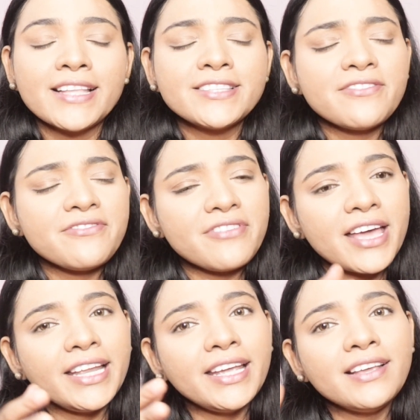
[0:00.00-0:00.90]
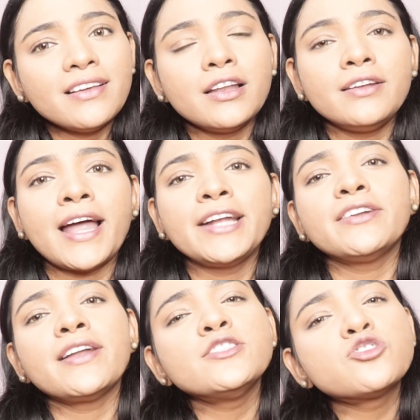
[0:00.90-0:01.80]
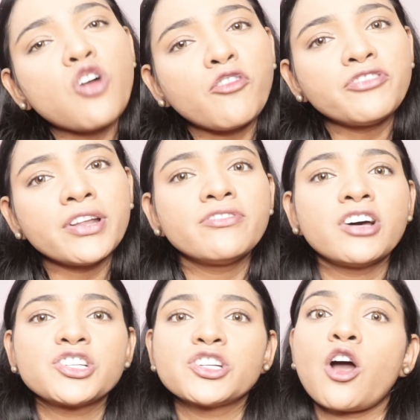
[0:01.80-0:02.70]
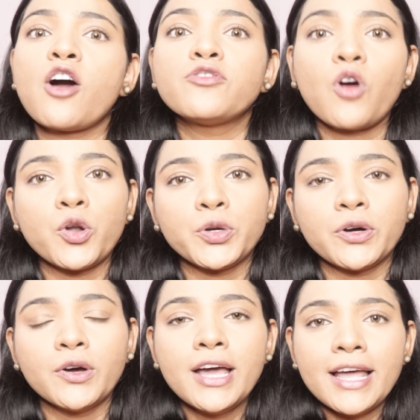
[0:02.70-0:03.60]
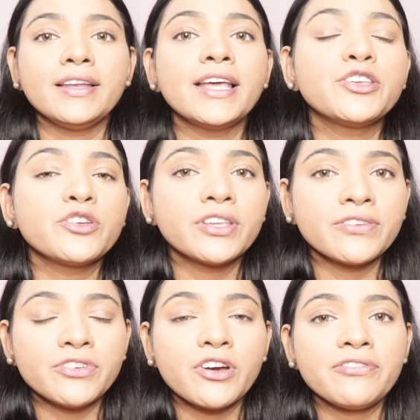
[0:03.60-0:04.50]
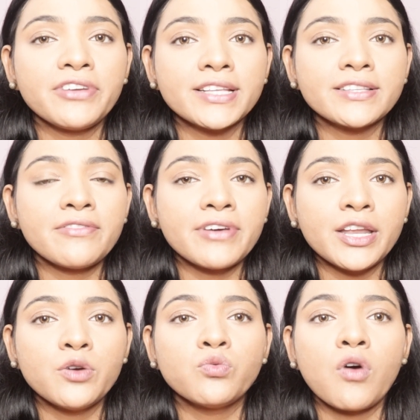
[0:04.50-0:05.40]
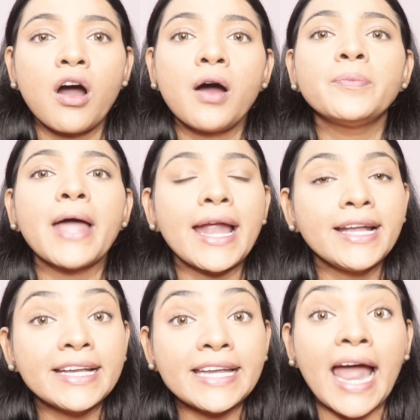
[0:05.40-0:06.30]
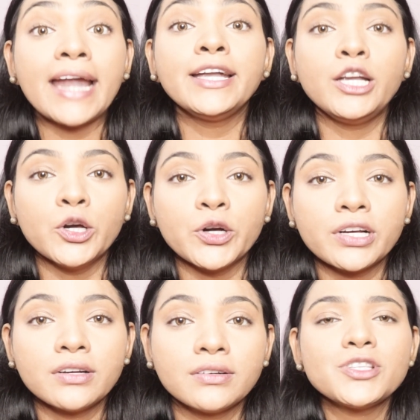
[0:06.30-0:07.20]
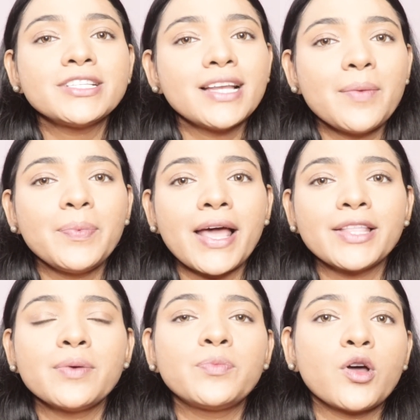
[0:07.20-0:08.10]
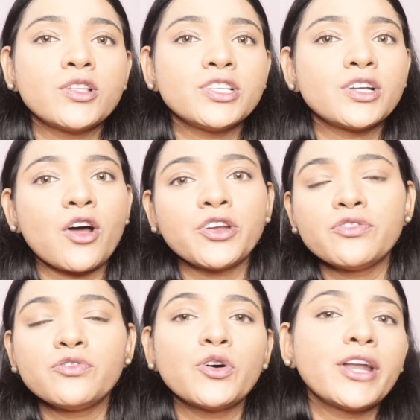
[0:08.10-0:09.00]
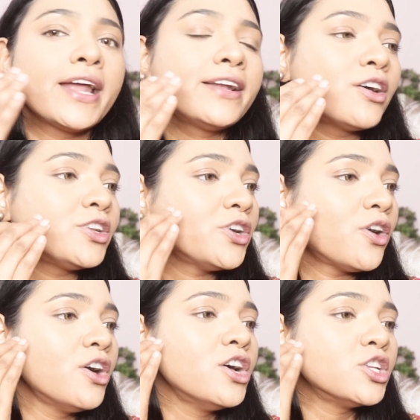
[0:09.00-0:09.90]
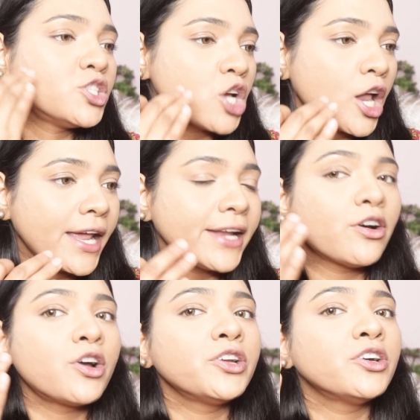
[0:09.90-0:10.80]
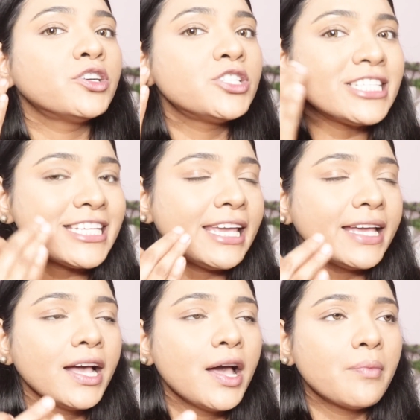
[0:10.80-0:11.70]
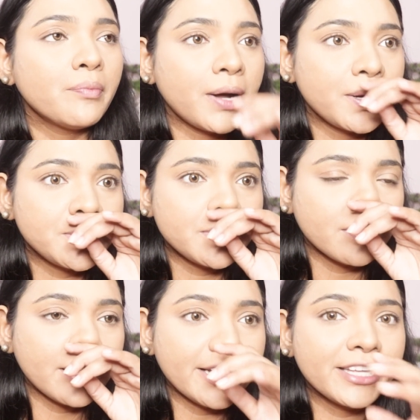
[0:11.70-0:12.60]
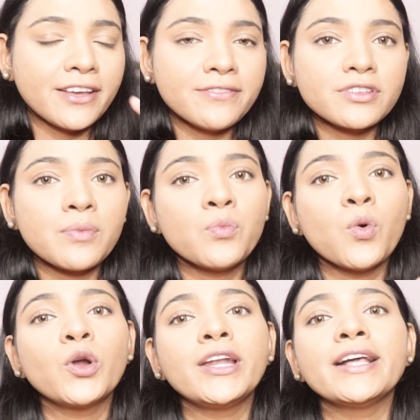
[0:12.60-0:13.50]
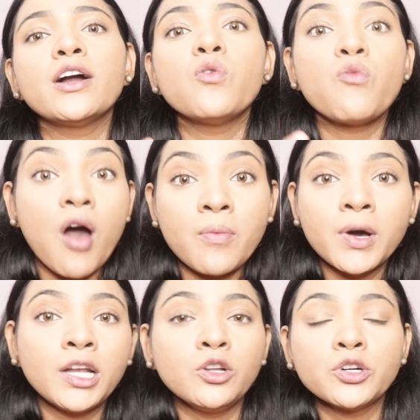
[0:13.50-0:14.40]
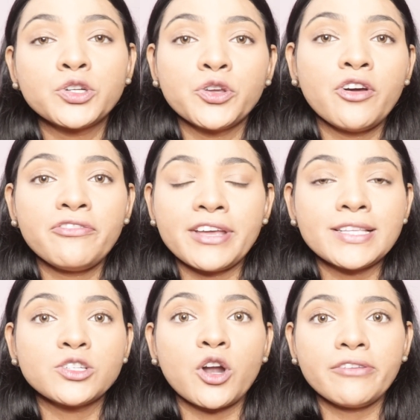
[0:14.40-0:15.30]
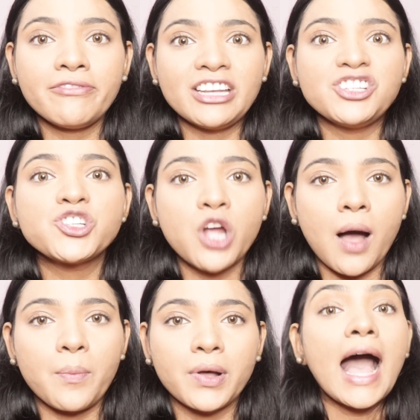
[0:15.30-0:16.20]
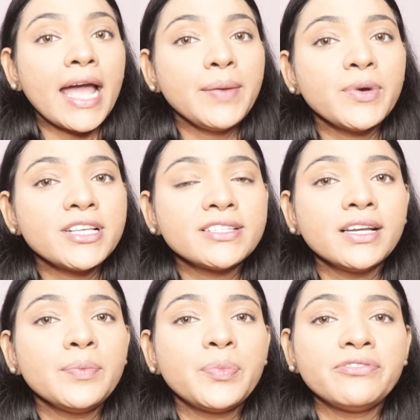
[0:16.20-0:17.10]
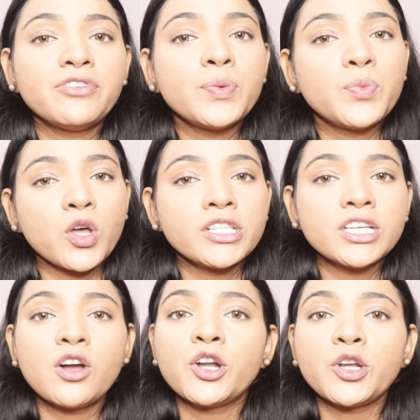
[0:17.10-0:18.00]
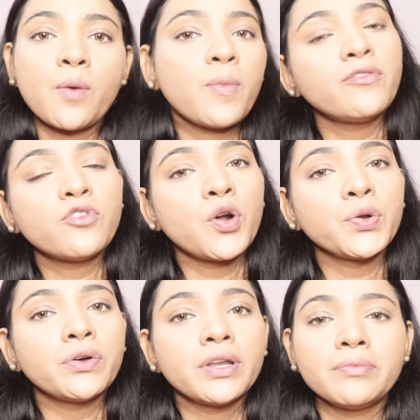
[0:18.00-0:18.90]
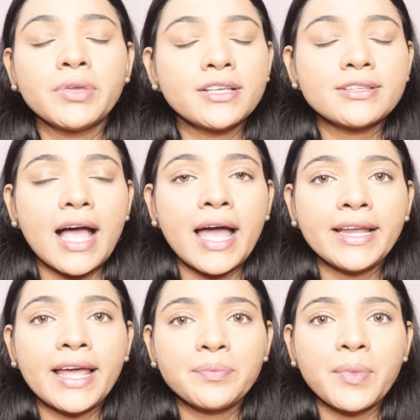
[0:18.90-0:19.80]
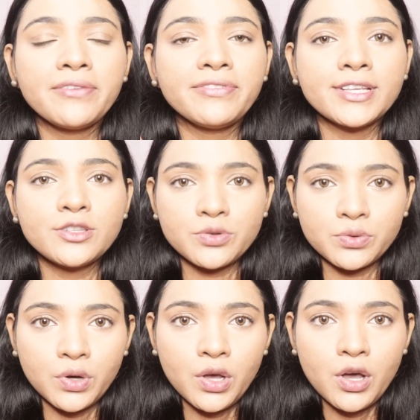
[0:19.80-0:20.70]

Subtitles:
it's a very lighter and softer version of contour. Like you give your face a very warm and tanned look. You still apply the bronzer on your forehead, on your jawline or your cheek, but it gives a more like a warmer look to your face, not very sharp. I personally prefer bronzing on top of contouring because I like my face to